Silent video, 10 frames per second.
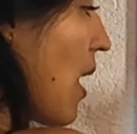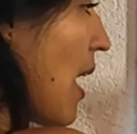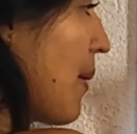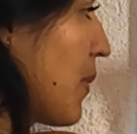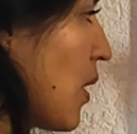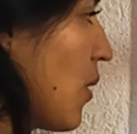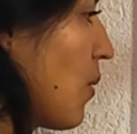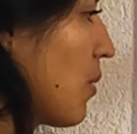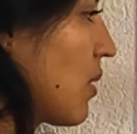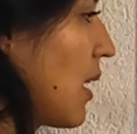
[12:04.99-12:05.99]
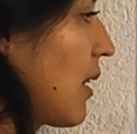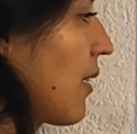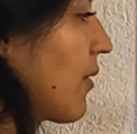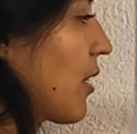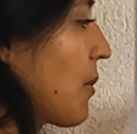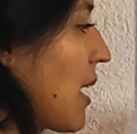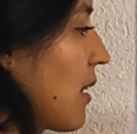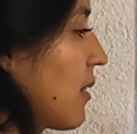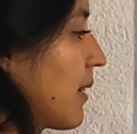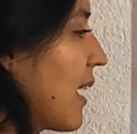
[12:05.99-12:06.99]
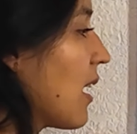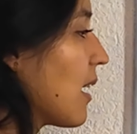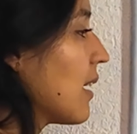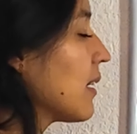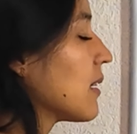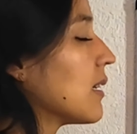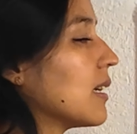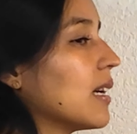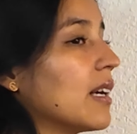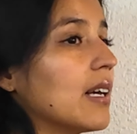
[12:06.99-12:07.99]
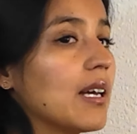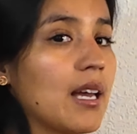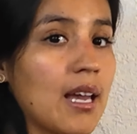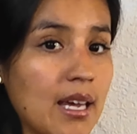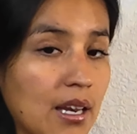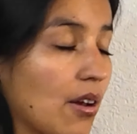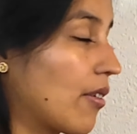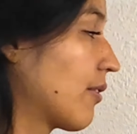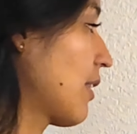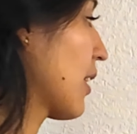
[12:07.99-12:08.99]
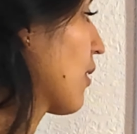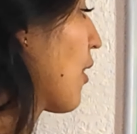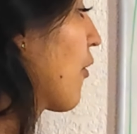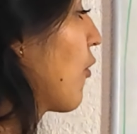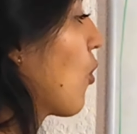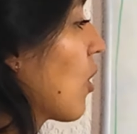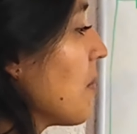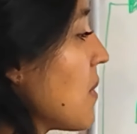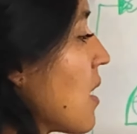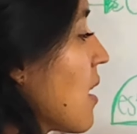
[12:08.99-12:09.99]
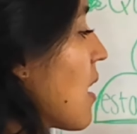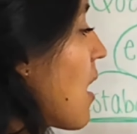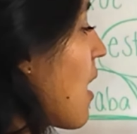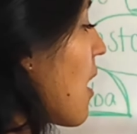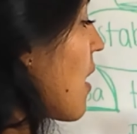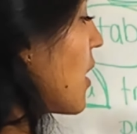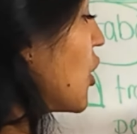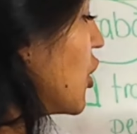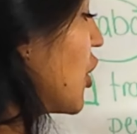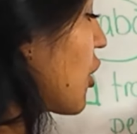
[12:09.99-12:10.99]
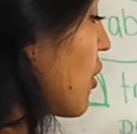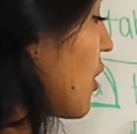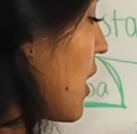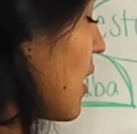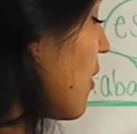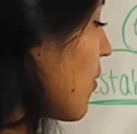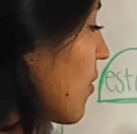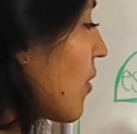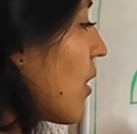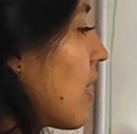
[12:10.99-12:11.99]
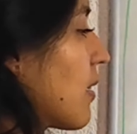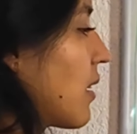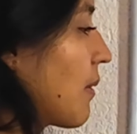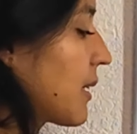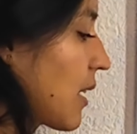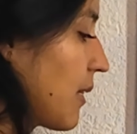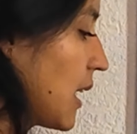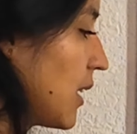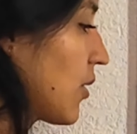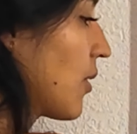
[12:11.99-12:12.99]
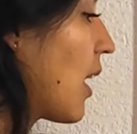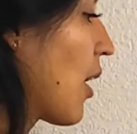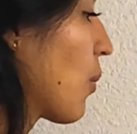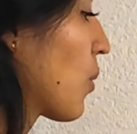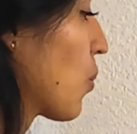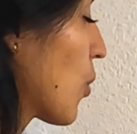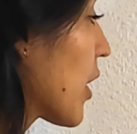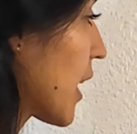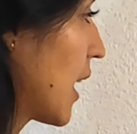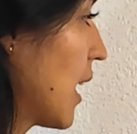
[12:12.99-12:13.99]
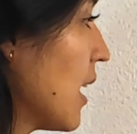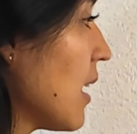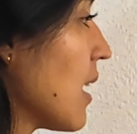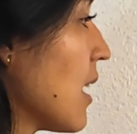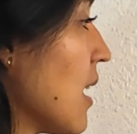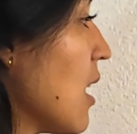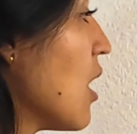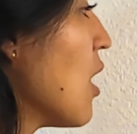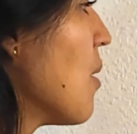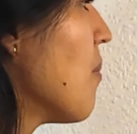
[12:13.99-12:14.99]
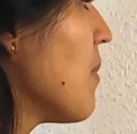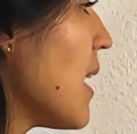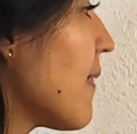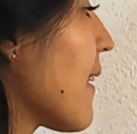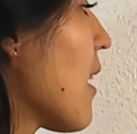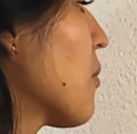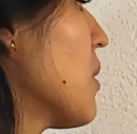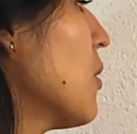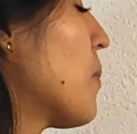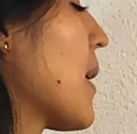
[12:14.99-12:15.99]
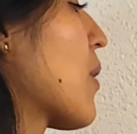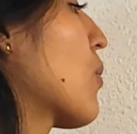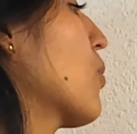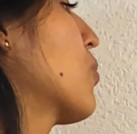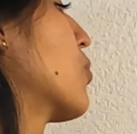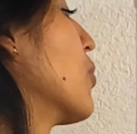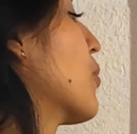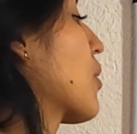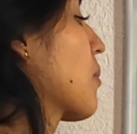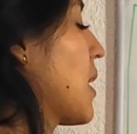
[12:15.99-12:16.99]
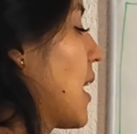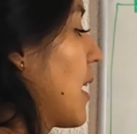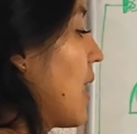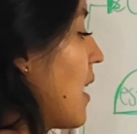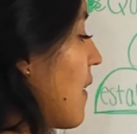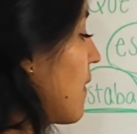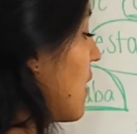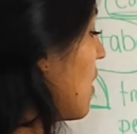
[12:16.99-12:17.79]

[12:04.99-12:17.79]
I'm using the verb estar in regular form, gerundive, estaba trabajando, I was working, mientras mis perros dormían. And